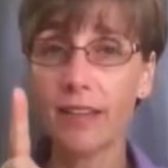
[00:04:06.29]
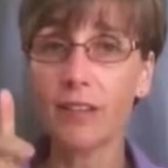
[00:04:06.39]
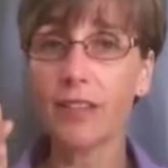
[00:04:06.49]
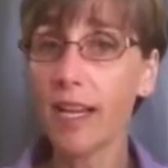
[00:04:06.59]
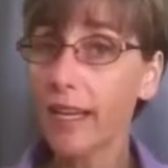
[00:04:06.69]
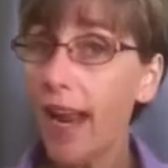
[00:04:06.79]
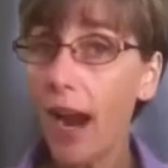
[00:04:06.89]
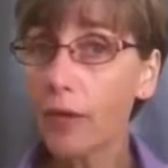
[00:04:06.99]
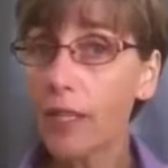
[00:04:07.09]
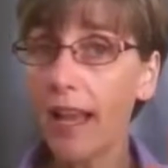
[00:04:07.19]
It looks like an
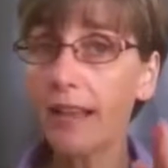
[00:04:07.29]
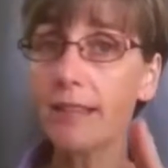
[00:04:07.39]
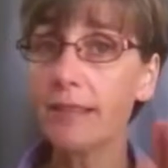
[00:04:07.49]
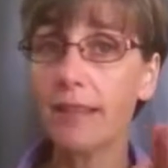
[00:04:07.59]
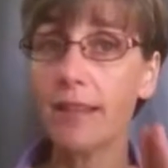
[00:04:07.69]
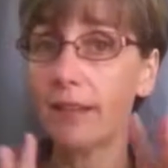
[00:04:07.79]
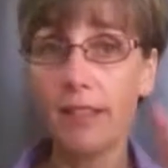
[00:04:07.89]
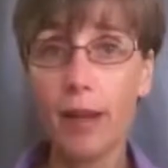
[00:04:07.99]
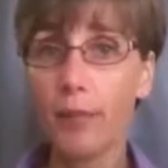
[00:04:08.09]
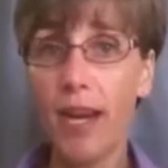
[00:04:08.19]
hourglass. They're
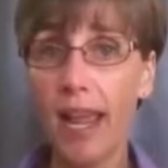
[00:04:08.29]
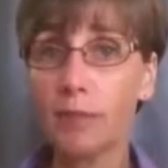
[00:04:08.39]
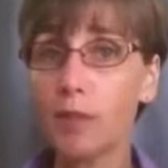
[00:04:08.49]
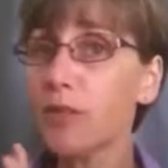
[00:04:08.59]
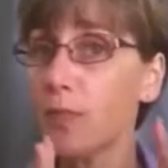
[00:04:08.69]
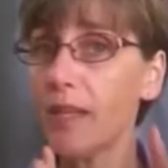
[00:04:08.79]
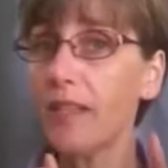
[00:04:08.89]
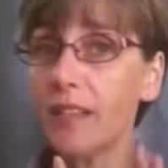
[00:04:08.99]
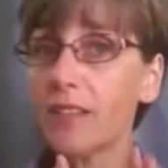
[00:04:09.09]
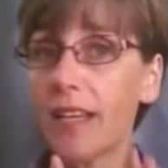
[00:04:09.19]
separate animals, but
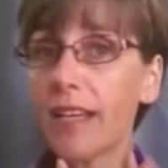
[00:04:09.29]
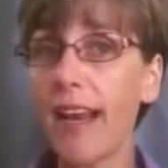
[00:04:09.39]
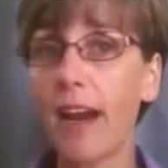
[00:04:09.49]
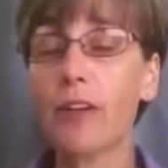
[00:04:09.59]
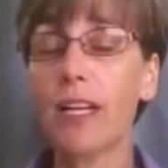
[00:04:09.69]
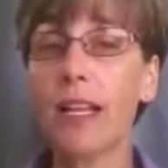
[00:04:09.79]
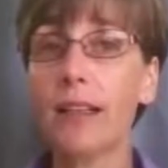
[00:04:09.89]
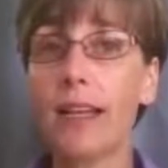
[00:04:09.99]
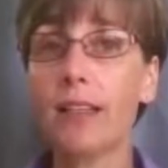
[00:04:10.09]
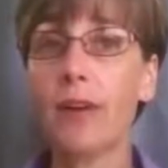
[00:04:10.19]
it looks like an
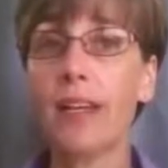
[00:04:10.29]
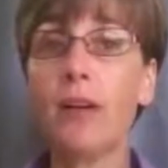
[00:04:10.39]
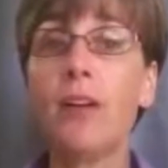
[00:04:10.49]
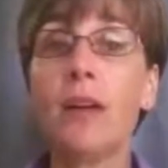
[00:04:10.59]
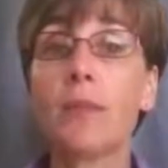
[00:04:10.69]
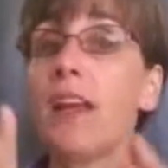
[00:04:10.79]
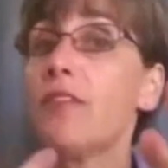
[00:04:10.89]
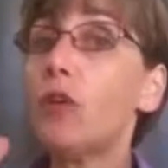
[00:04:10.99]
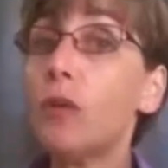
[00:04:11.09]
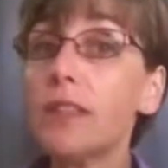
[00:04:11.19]
hourglass right now. I'm going to have
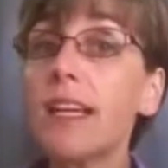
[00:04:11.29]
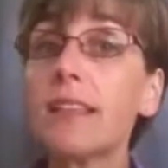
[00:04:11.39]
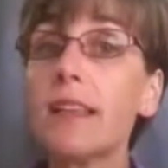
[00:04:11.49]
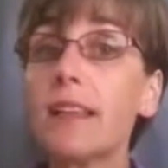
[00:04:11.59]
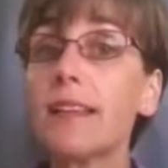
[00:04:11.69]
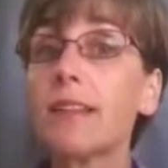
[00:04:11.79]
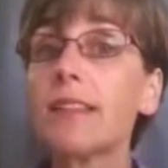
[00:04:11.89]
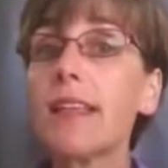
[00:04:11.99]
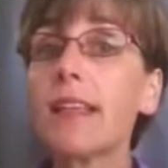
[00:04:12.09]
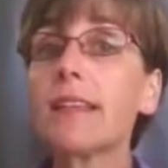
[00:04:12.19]
a whole lesson on how to
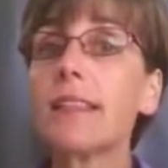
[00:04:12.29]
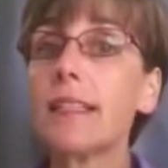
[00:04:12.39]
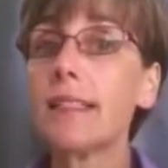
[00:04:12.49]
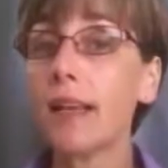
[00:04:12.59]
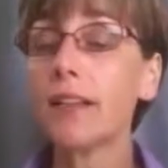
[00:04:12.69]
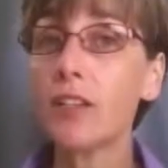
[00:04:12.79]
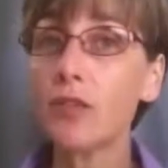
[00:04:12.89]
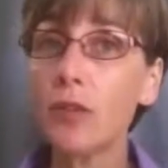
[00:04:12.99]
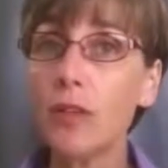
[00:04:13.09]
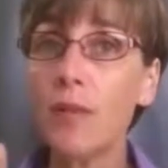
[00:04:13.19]
set these things, how to
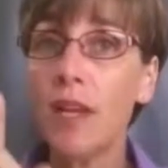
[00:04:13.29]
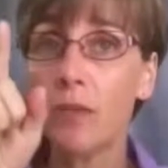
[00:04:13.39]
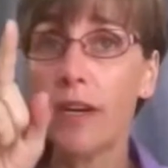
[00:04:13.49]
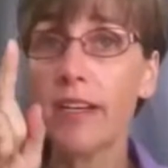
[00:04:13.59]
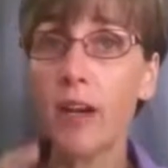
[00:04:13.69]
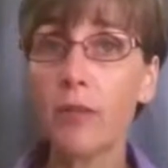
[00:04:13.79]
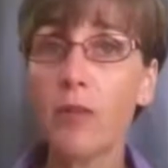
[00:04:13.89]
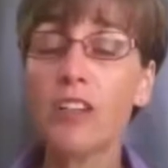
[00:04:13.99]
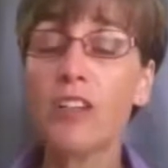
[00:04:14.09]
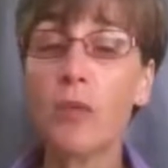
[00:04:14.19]
control them. Right now I
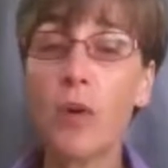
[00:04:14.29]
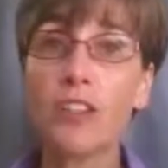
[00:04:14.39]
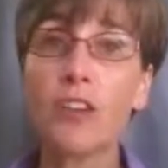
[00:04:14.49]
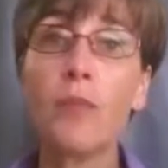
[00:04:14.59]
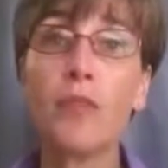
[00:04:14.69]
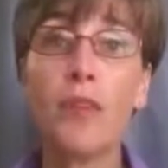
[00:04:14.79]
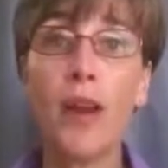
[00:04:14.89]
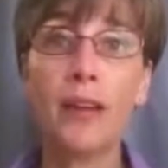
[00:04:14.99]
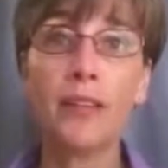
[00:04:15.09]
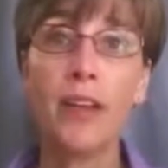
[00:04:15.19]
want you to watch them move
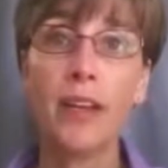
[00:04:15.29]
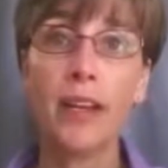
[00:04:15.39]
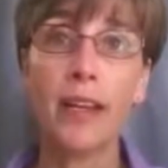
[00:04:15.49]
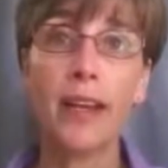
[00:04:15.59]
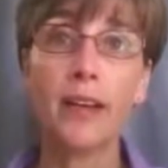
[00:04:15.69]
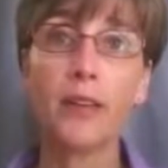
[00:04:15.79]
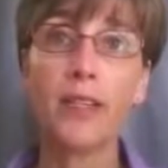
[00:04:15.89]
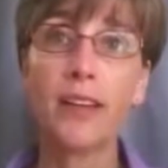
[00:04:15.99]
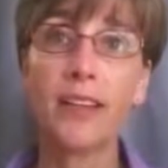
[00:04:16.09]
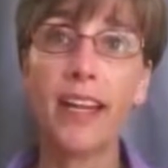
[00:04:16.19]
around. Okay, arrow
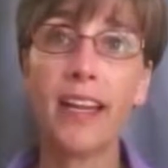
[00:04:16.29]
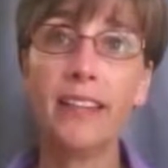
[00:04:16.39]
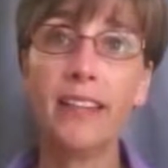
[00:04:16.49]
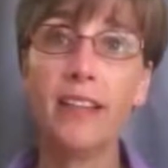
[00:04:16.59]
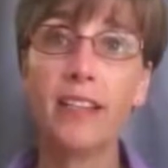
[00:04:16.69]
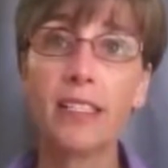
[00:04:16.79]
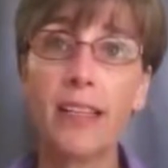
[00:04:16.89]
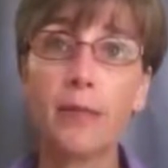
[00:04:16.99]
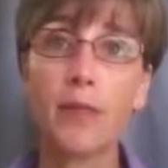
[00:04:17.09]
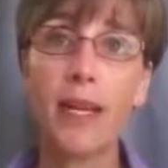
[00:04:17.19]
down again,
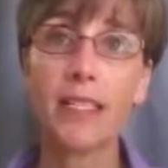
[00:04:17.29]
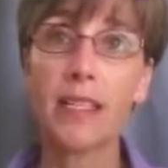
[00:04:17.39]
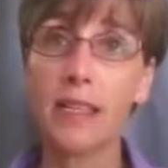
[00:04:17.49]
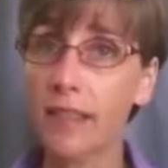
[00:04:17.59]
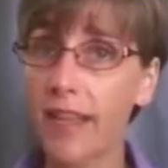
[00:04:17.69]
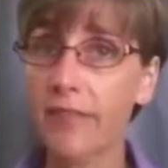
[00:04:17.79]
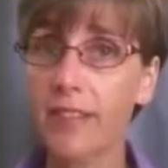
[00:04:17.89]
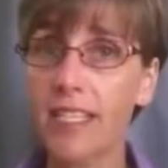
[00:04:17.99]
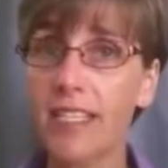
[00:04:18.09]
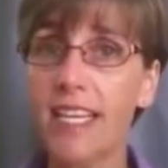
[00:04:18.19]
slams back to the left
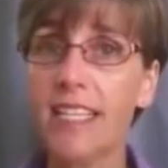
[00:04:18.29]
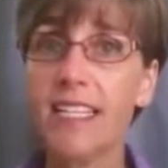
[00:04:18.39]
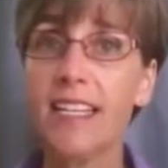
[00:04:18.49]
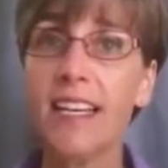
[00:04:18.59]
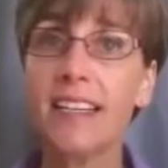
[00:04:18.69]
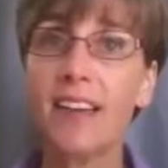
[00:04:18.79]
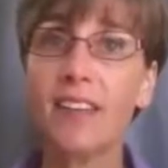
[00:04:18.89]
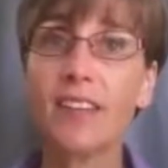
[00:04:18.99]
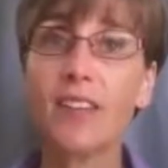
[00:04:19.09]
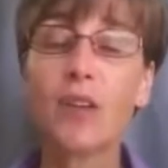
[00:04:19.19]
indent. Now
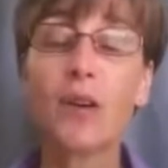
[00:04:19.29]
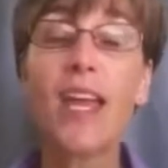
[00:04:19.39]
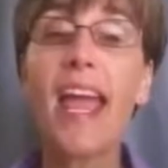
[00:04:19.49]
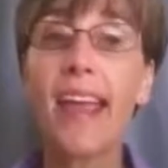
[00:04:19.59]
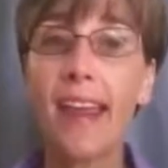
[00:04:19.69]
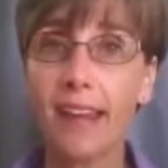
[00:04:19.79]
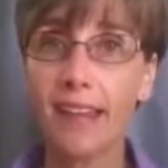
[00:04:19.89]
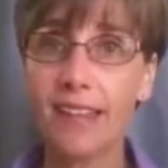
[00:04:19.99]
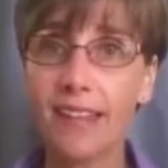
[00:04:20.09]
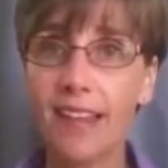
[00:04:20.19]
this is called a hanging
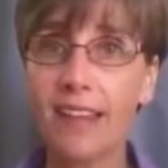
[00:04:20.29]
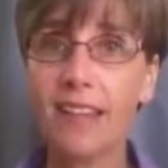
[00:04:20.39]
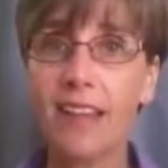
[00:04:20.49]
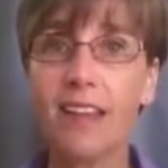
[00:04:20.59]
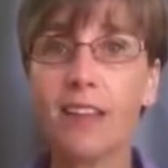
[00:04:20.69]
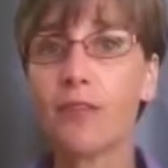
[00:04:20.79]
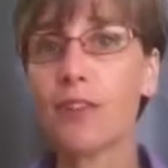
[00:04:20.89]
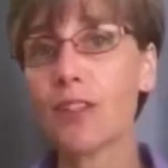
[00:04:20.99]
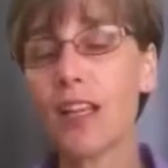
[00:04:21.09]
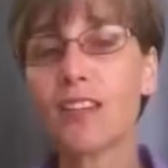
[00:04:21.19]
indent. The
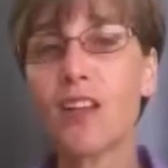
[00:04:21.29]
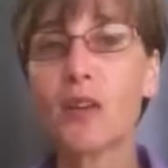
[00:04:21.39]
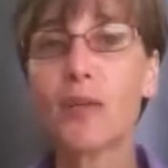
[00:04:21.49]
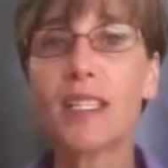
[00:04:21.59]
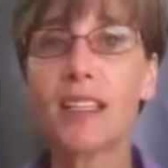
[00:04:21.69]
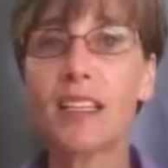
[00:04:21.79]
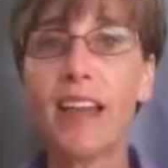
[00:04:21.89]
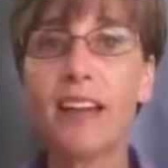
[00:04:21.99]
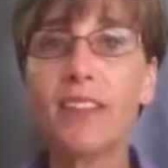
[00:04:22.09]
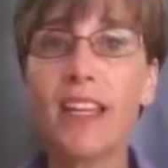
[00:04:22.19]
first line's all the way to the
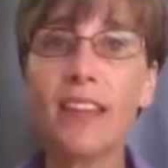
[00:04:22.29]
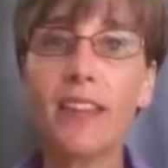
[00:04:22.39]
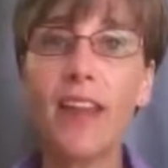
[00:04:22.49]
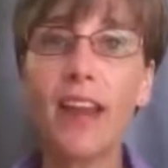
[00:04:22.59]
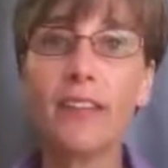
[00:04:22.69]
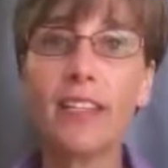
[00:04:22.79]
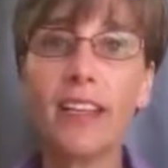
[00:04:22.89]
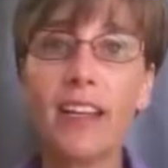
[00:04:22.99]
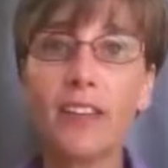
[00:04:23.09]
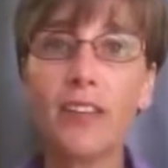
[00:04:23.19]
left, and
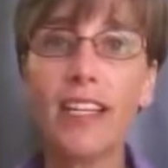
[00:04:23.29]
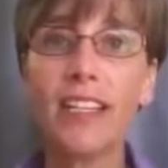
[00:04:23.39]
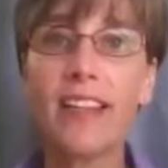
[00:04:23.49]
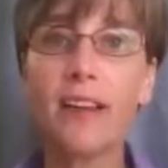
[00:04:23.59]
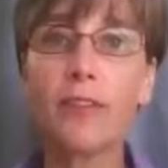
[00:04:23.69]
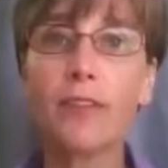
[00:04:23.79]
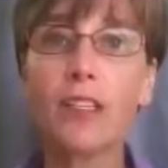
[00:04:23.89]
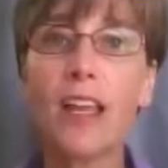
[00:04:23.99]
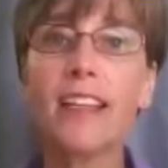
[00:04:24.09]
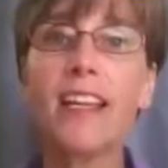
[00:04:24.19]
everything underneath that
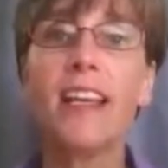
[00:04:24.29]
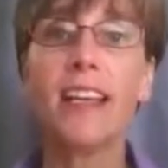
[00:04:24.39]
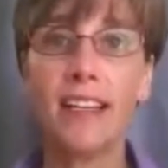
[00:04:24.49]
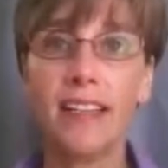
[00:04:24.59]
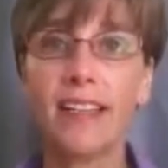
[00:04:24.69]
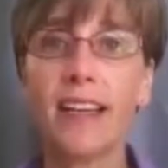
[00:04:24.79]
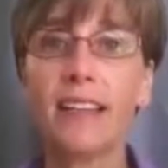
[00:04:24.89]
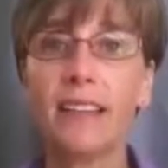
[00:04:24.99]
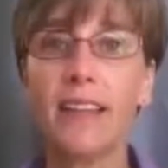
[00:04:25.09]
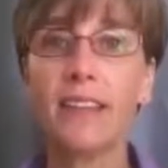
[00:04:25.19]
first line is a
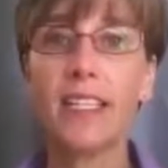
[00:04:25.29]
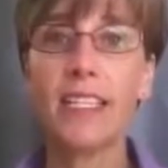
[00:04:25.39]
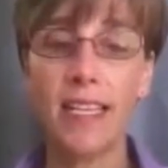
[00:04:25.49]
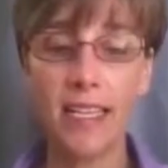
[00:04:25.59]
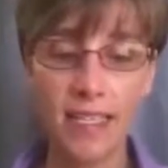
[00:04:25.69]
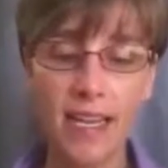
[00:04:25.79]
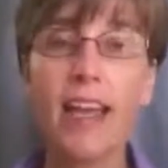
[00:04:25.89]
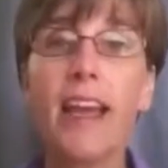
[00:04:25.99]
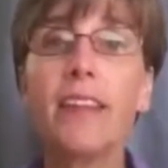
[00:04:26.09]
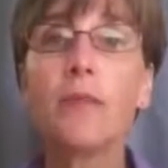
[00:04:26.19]
left indent.
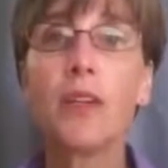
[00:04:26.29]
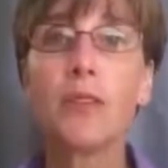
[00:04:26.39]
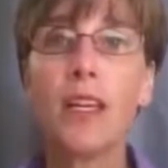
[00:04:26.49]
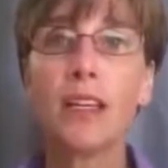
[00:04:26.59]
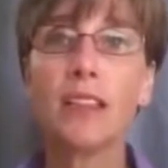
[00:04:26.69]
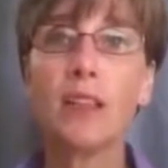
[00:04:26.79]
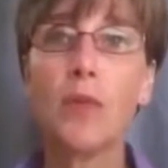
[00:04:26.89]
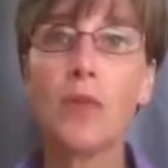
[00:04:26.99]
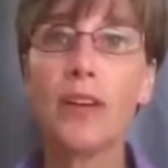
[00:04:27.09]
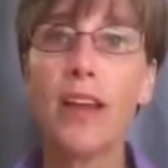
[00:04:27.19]
And then we go down a little
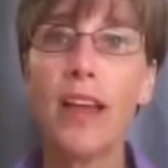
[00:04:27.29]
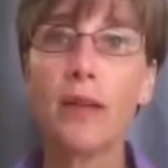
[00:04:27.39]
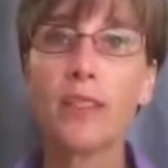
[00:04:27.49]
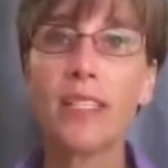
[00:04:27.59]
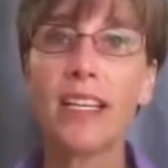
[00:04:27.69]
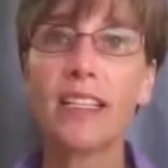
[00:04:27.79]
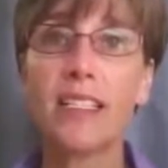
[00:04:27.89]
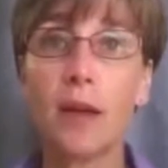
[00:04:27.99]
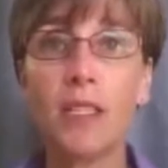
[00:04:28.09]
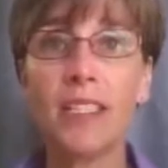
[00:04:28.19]
more, and we'll see a
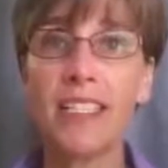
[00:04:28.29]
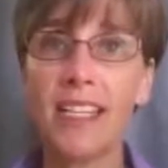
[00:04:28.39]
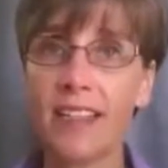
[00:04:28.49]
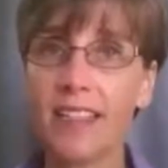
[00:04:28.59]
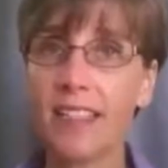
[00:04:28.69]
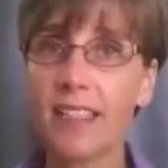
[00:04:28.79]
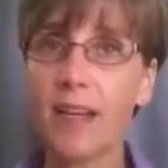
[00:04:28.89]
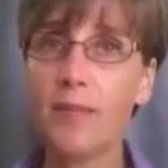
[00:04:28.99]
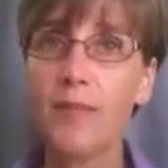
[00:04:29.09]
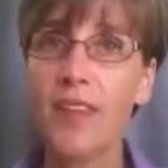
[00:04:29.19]
double indent. This
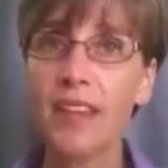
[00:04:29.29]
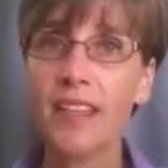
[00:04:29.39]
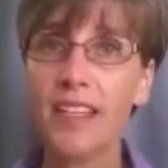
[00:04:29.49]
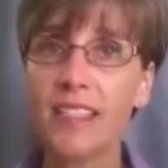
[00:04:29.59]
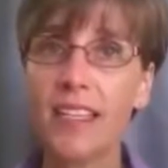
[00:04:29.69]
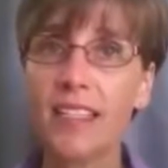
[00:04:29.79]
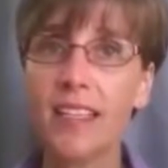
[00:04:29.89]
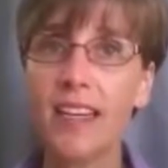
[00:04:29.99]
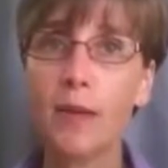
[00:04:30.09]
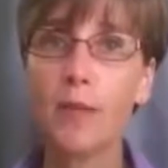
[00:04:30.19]
time the
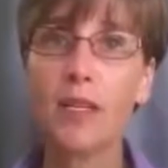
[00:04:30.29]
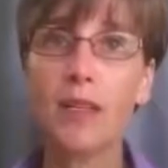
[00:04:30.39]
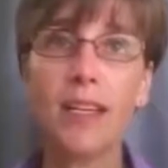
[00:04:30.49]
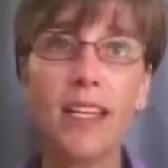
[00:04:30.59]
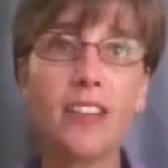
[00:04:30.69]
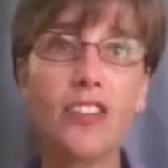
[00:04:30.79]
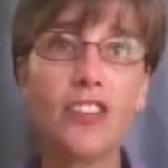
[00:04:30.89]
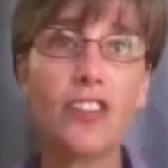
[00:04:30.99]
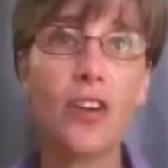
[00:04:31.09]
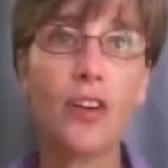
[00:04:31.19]
indent came in an
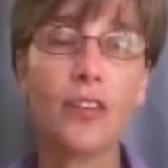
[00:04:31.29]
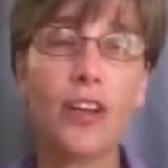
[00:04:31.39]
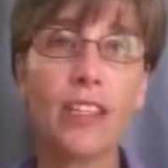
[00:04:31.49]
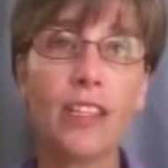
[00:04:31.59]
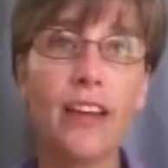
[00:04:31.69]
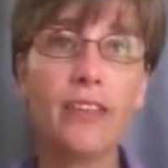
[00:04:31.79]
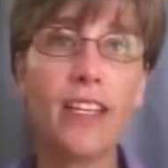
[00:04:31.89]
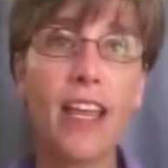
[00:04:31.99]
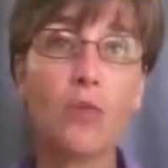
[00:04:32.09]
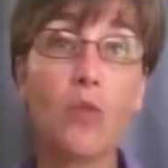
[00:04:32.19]
inch over on the
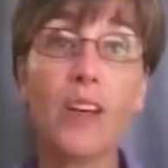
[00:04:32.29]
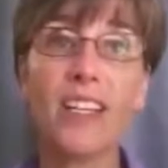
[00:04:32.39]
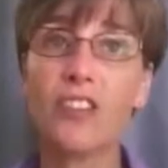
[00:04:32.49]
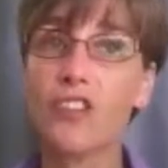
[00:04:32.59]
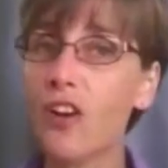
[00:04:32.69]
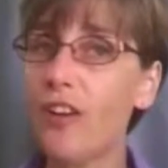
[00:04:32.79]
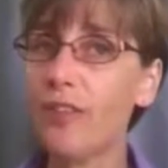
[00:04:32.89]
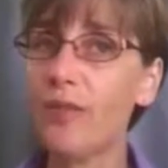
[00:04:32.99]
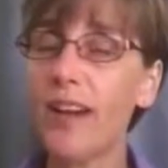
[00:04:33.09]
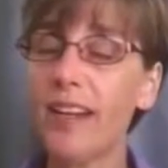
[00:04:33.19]
left and 1 inch on
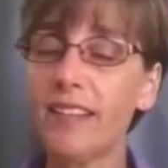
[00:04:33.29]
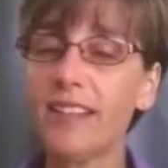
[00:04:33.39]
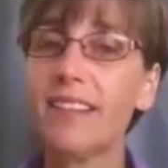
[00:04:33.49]
the right.